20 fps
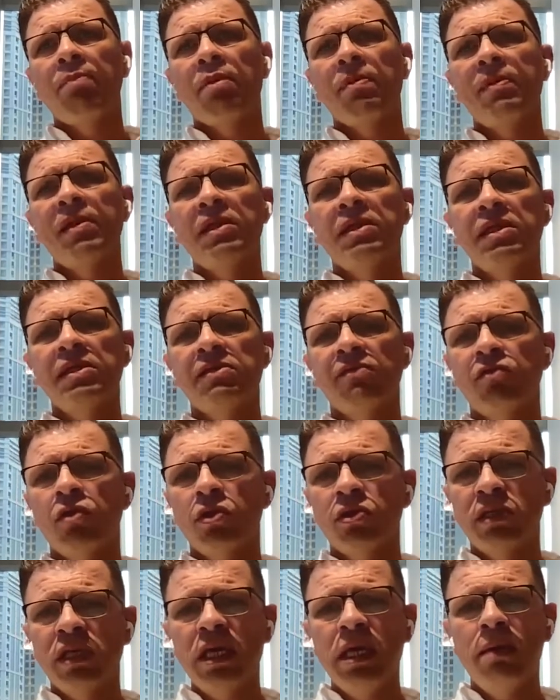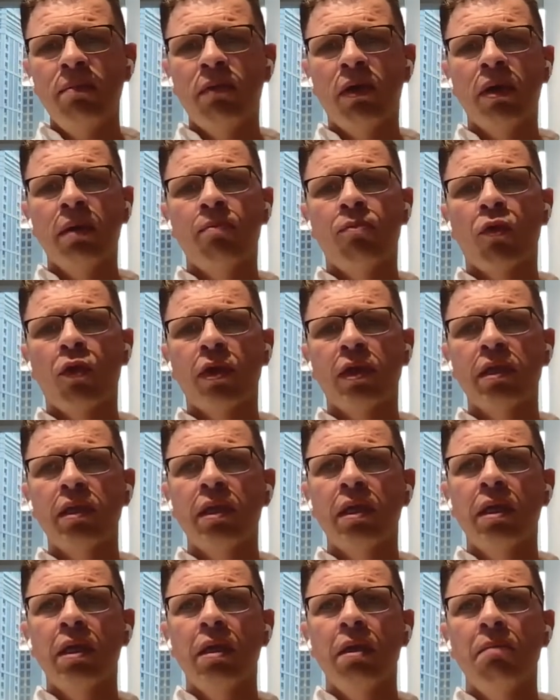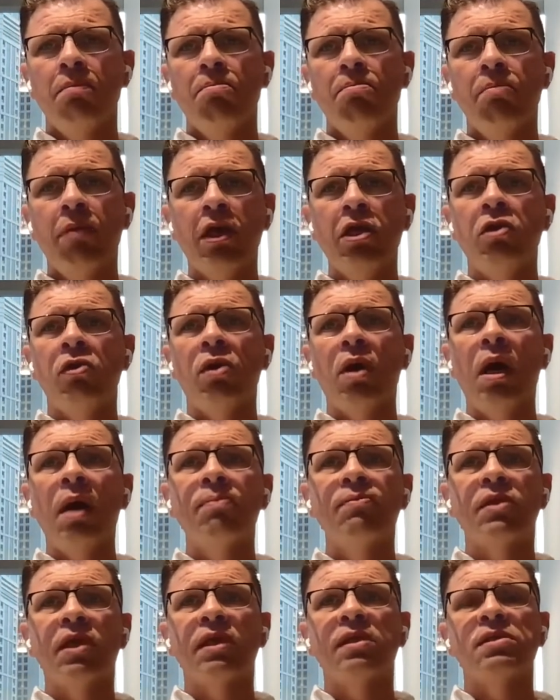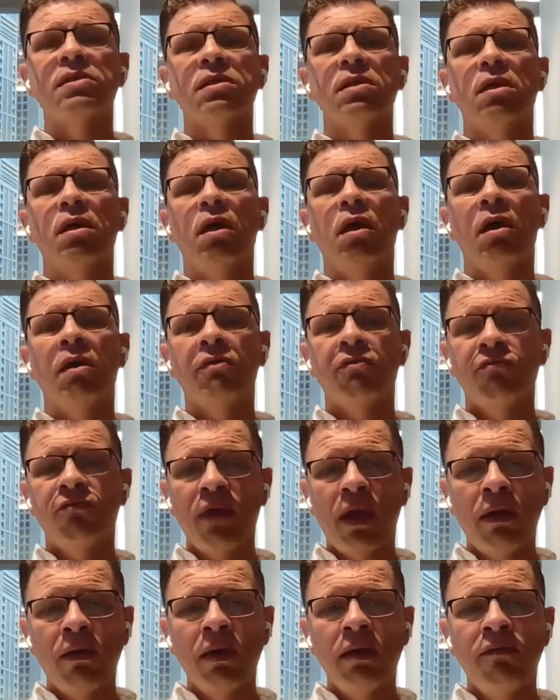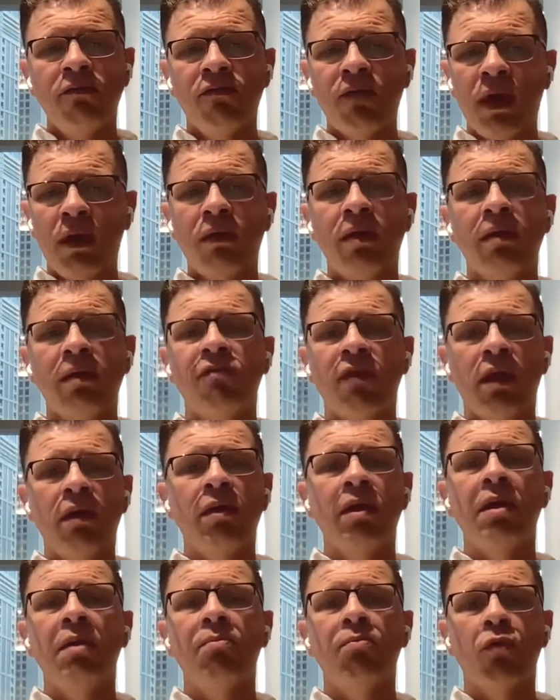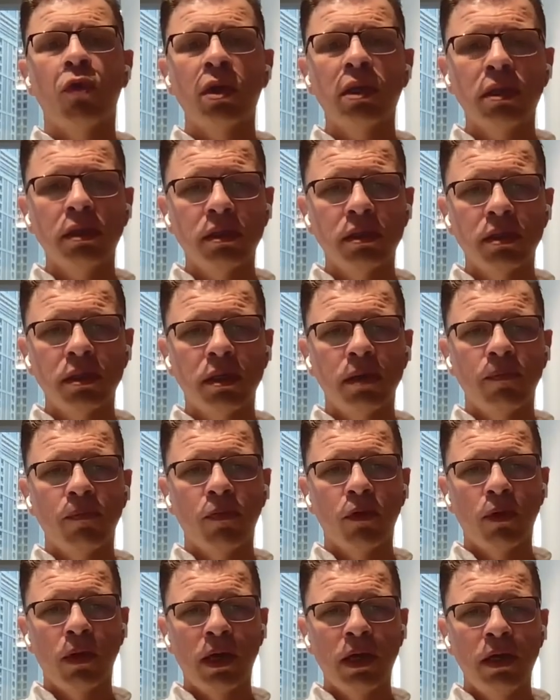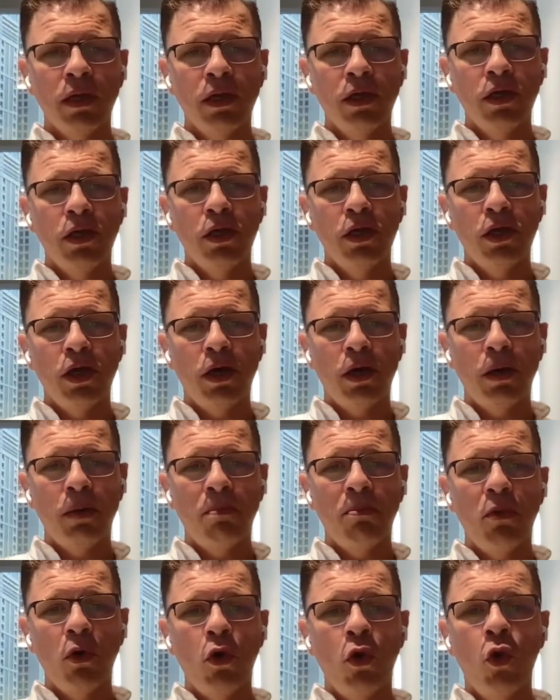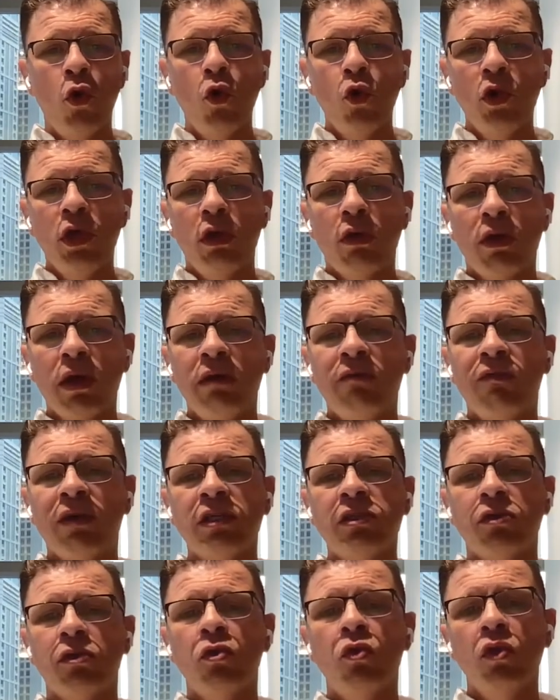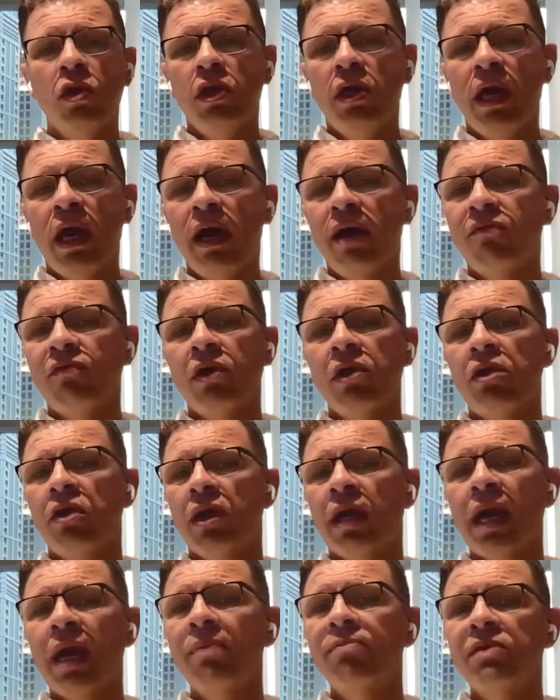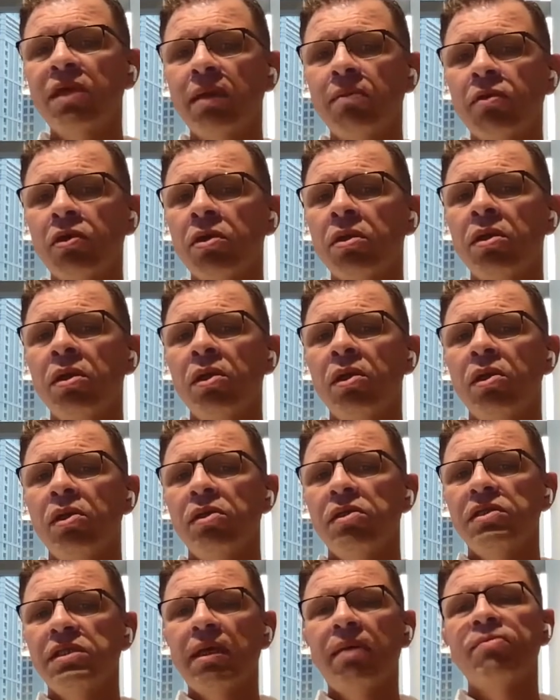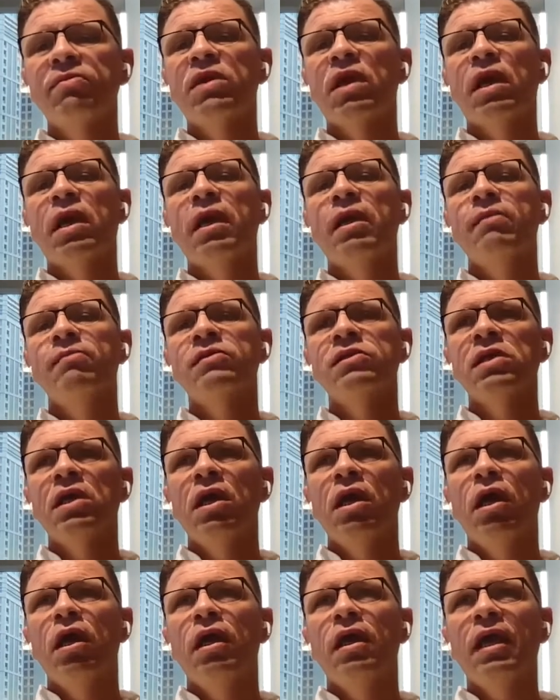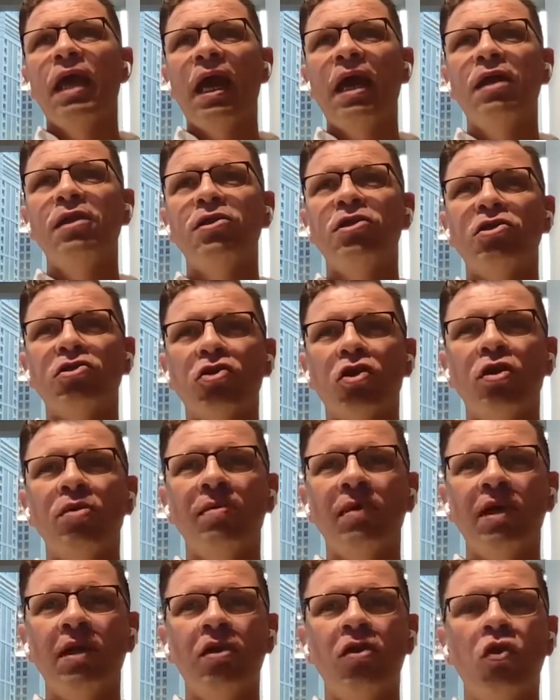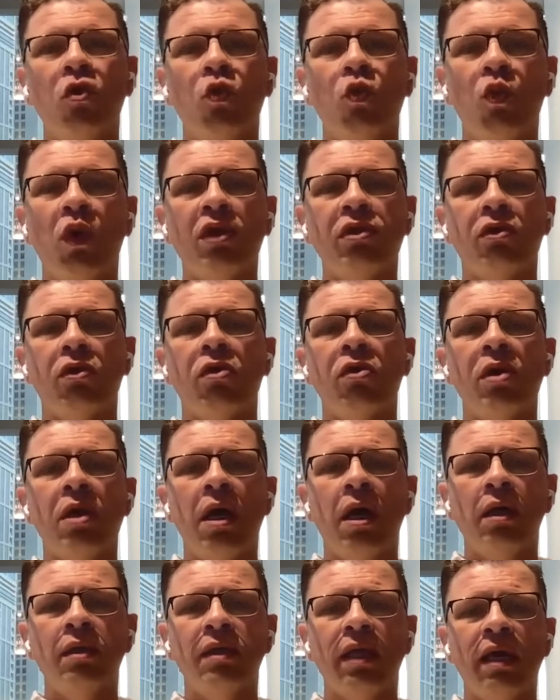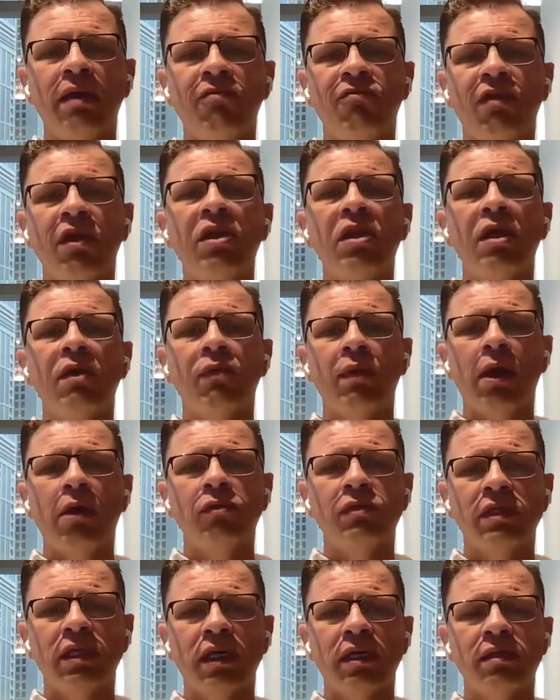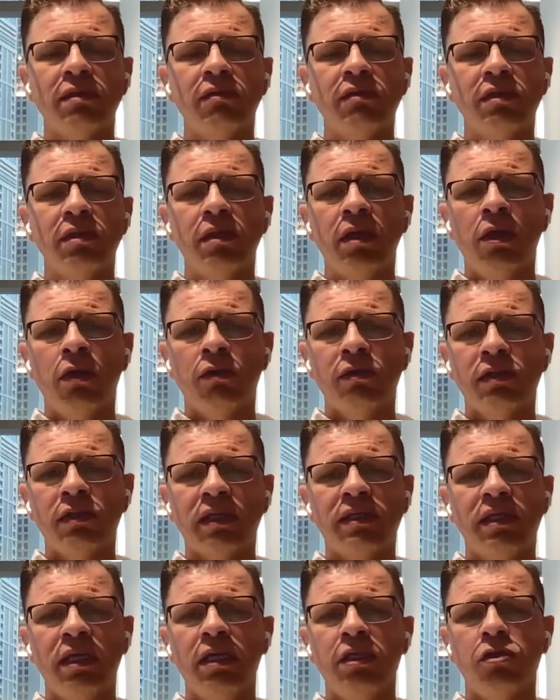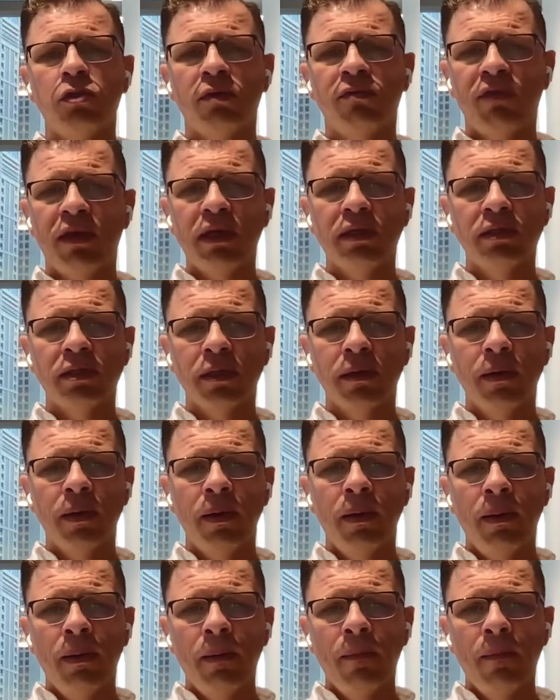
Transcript: capabilities of your team are important, but your optics are very important, right? Who do you have on your cap table? Sometimes can determine whether or not a funding round succeeds or fails.